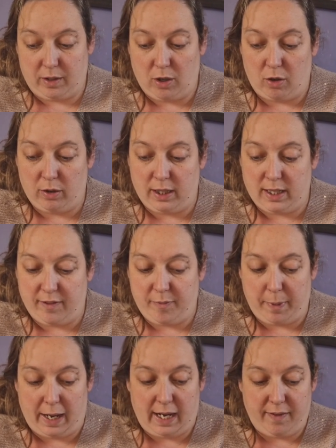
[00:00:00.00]

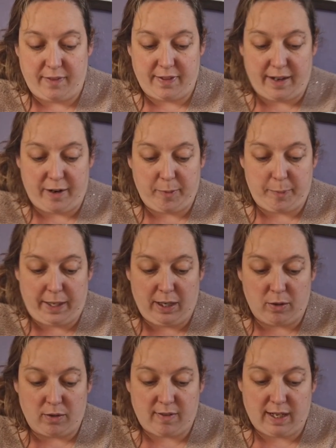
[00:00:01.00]
Cognitive behaviour
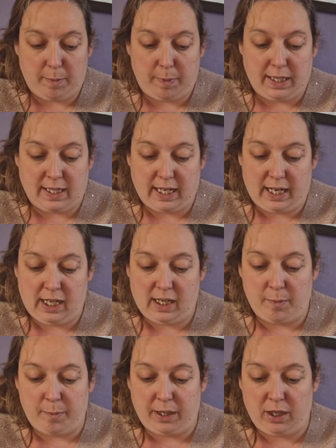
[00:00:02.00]
therapy, or CBT,
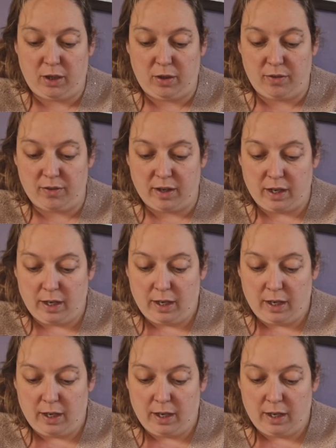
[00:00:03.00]
can be used